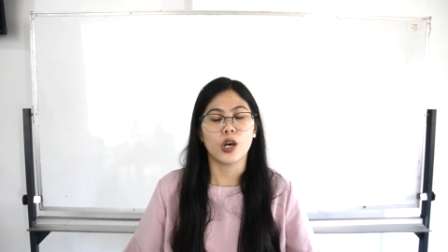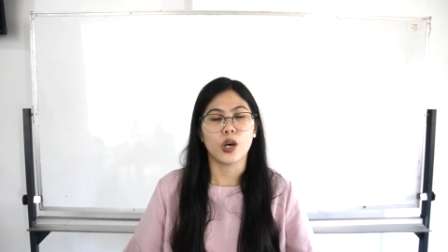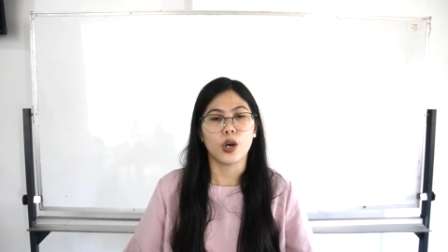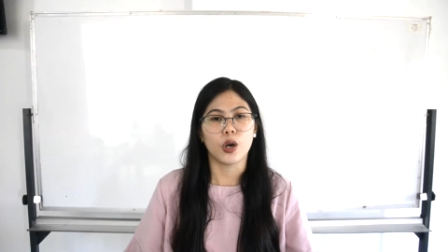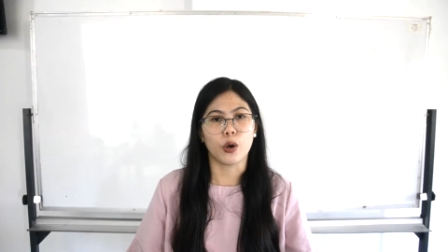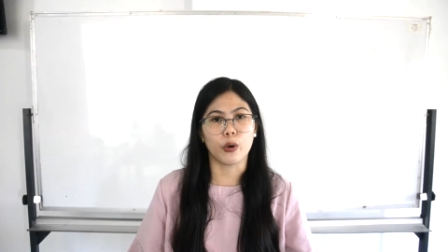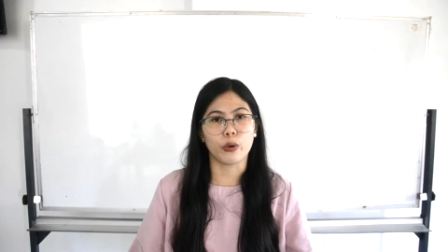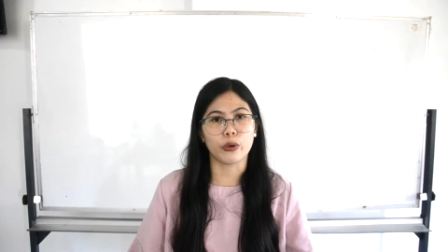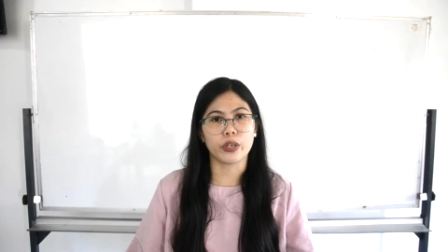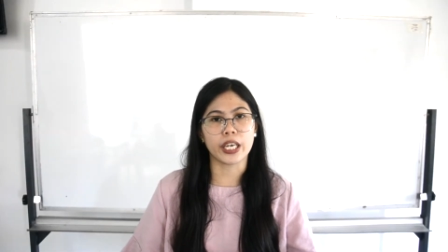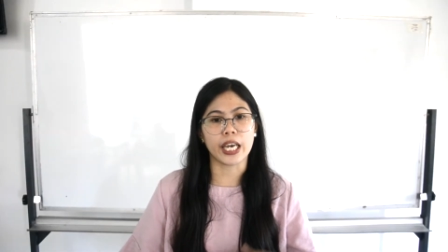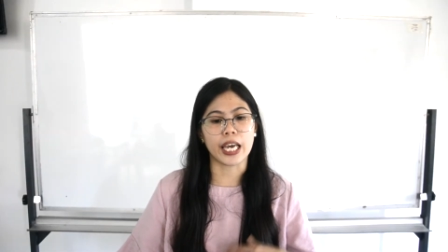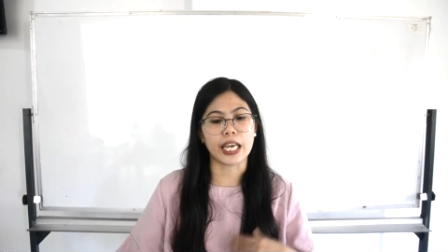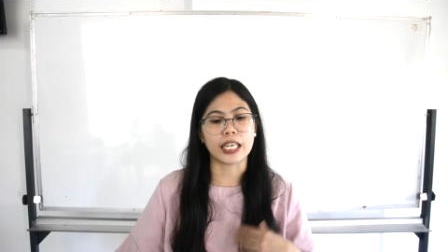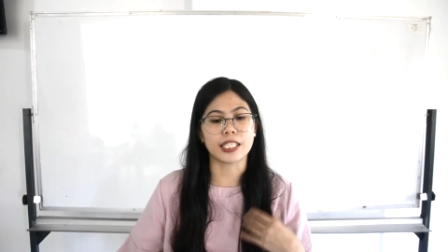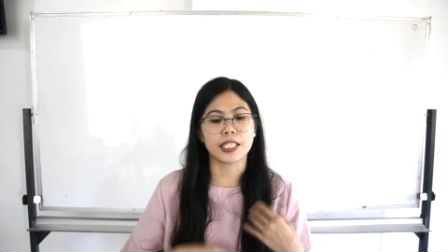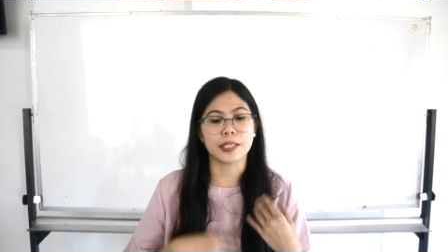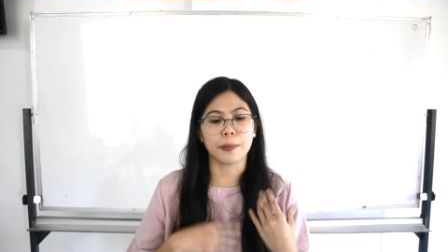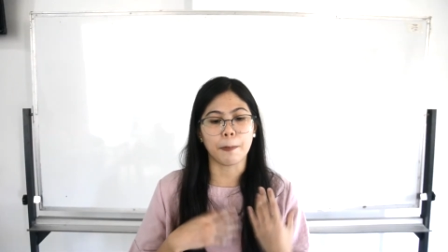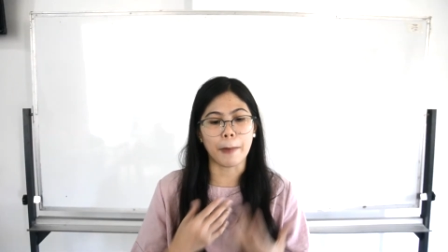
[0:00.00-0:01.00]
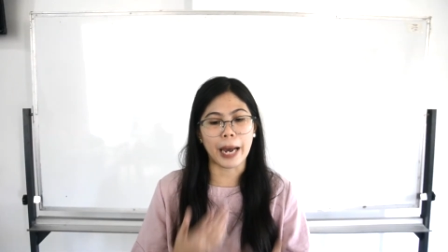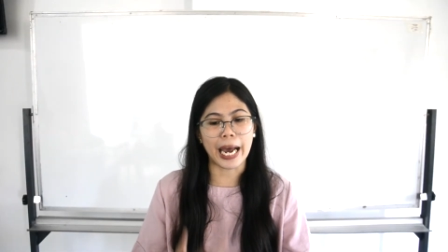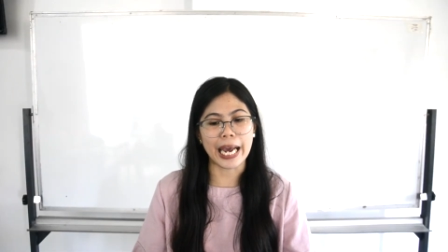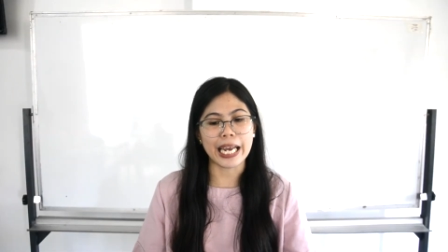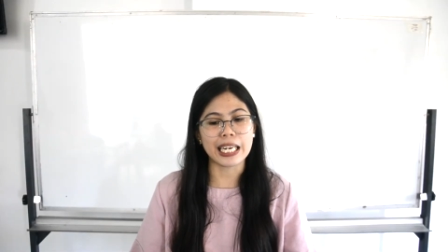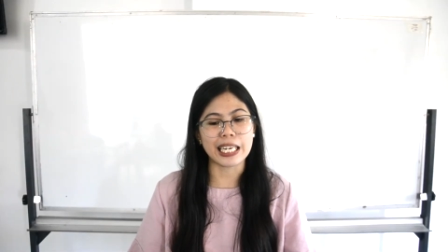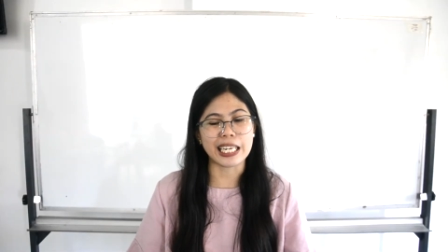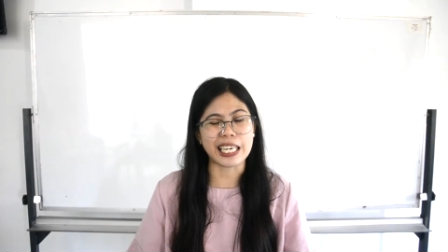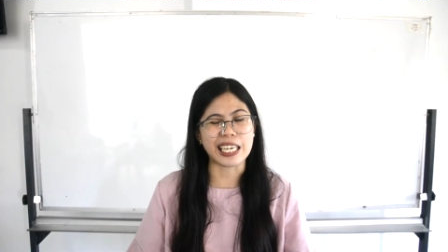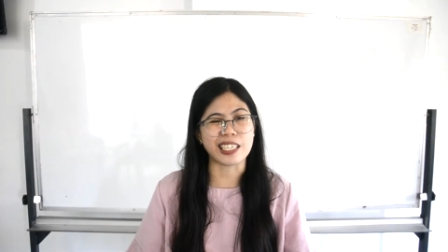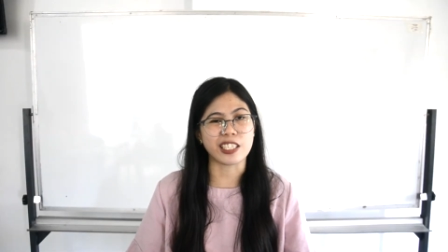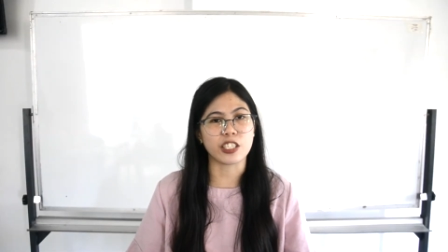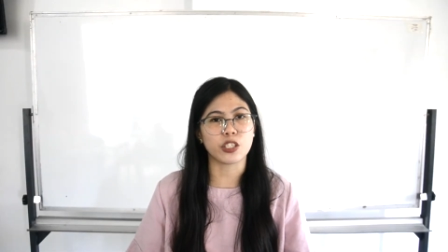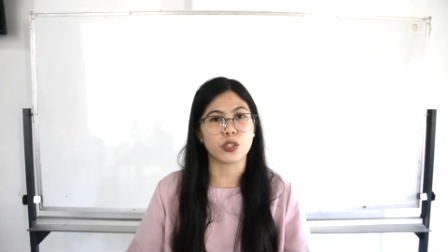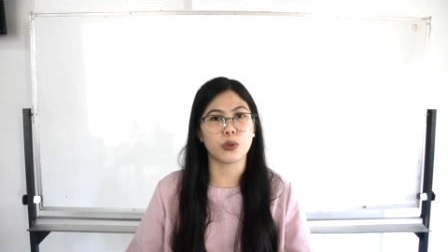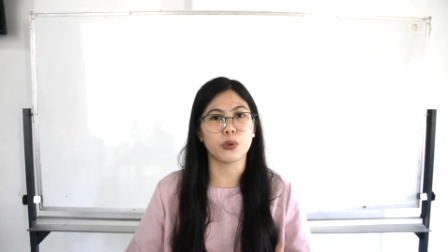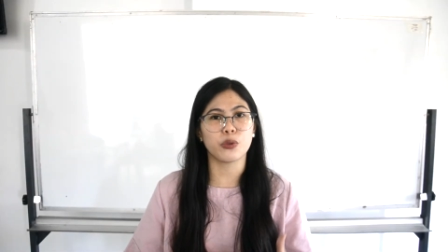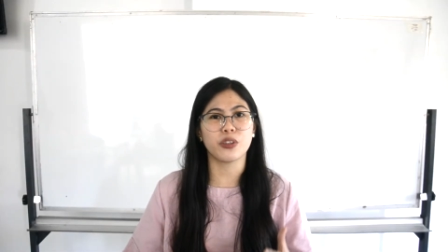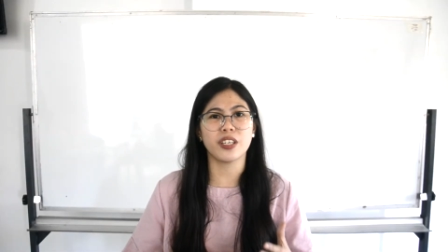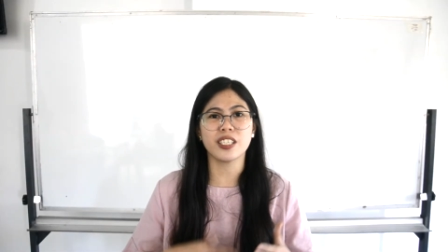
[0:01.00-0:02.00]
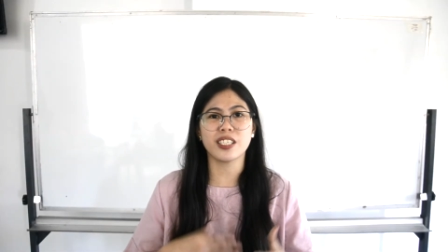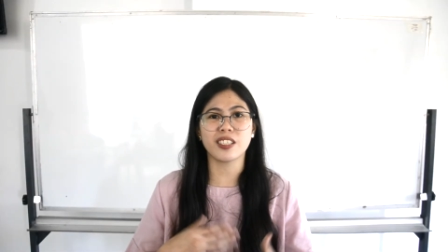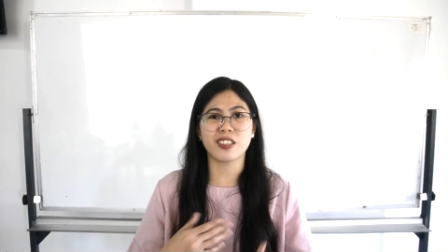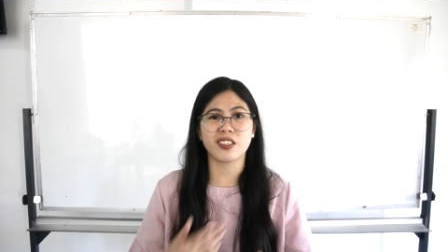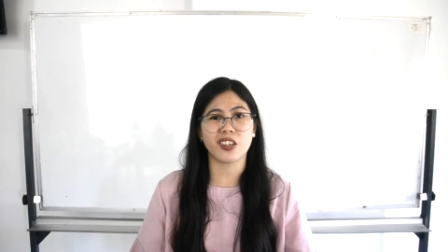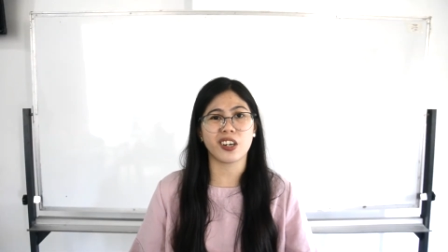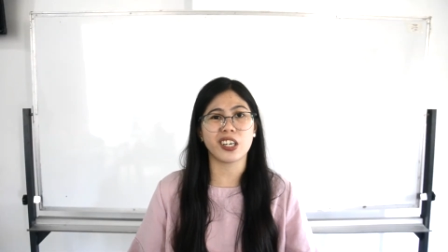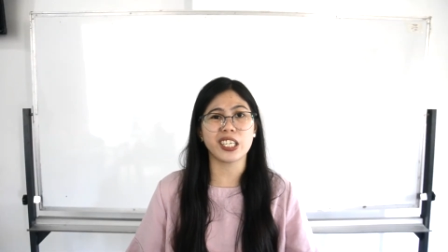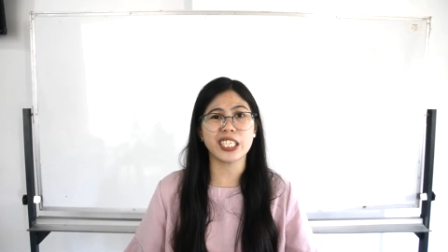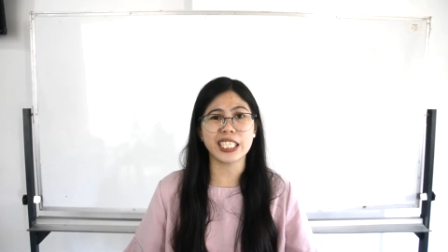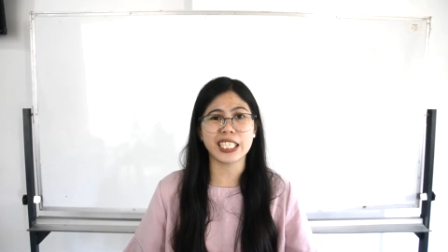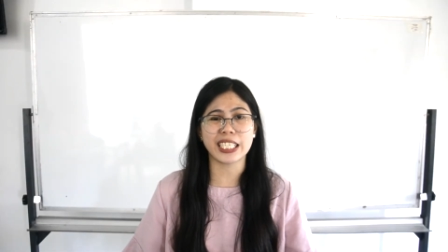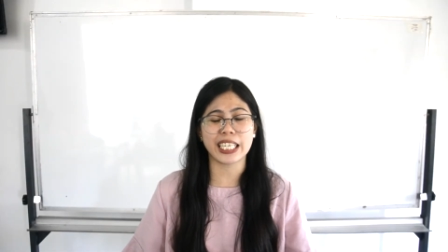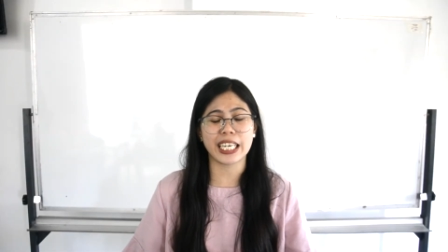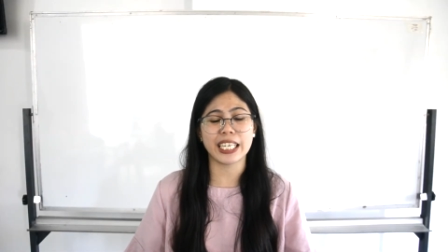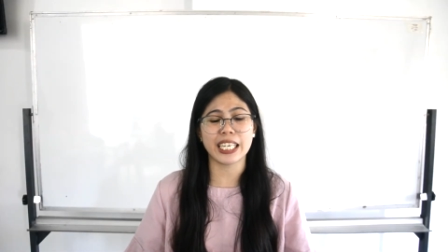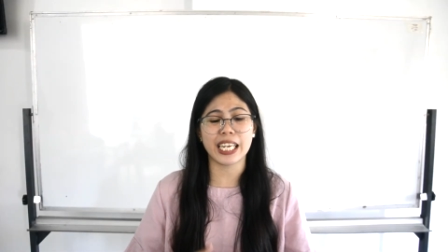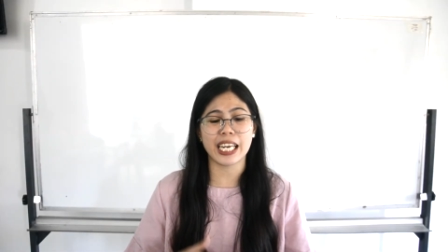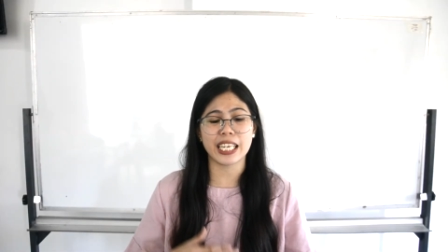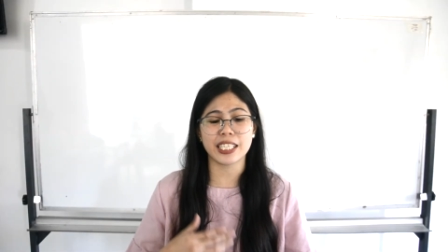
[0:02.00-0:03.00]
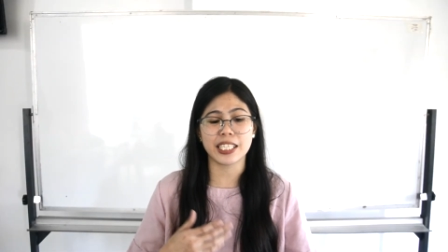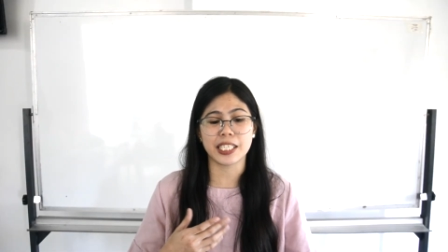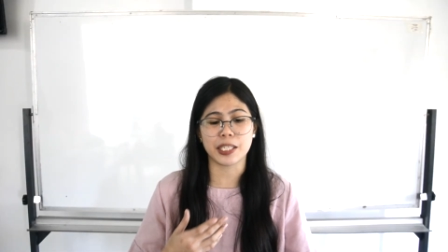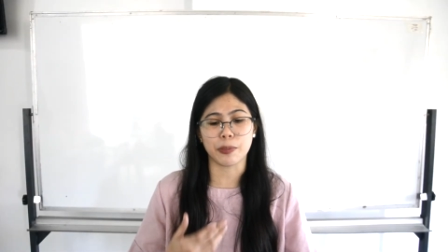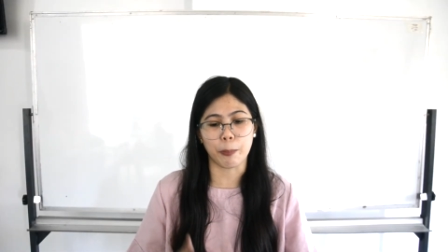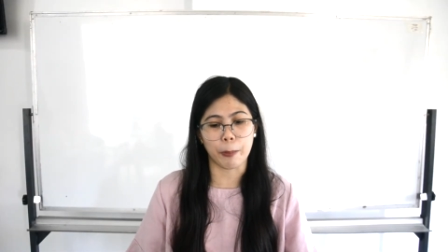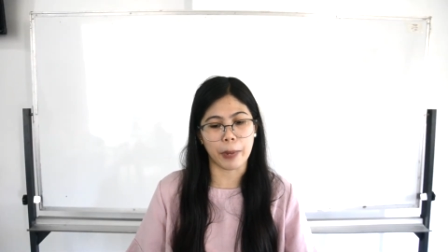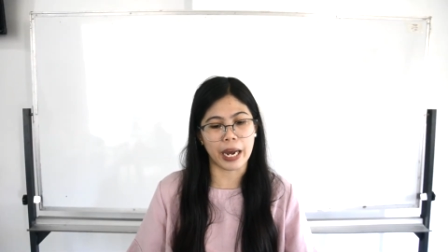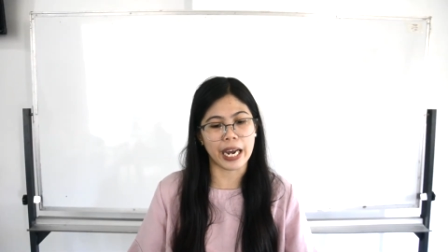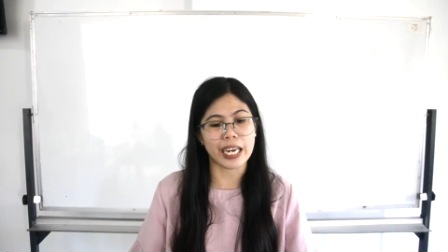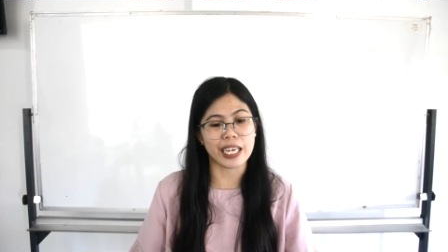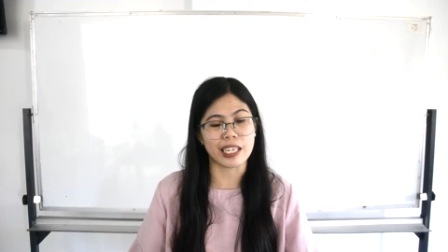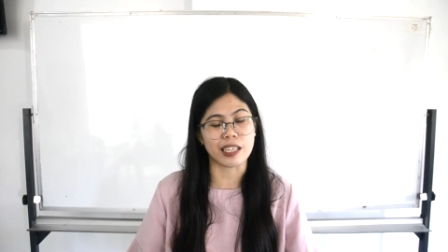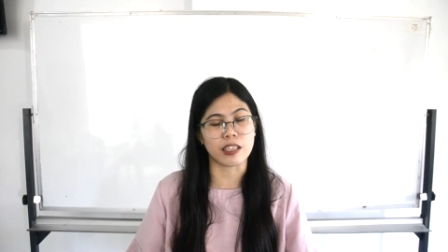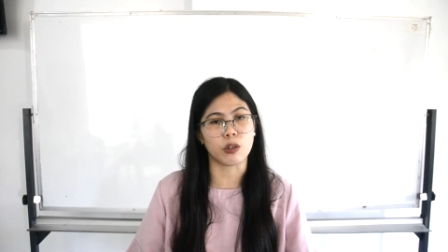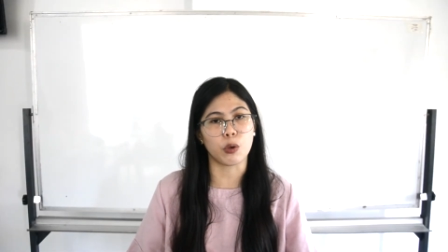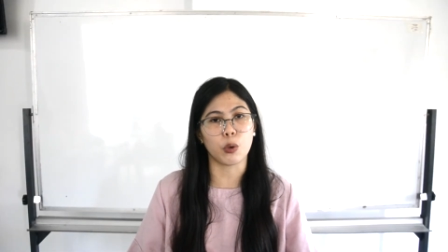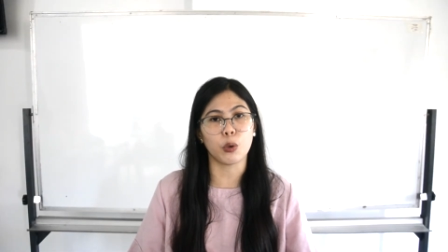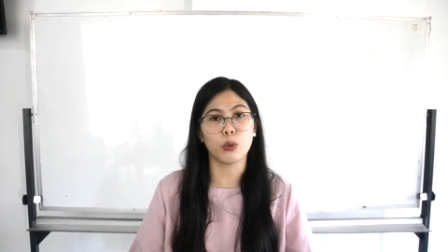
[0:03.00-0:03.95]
Okay, smiling. So the stars cannot smile,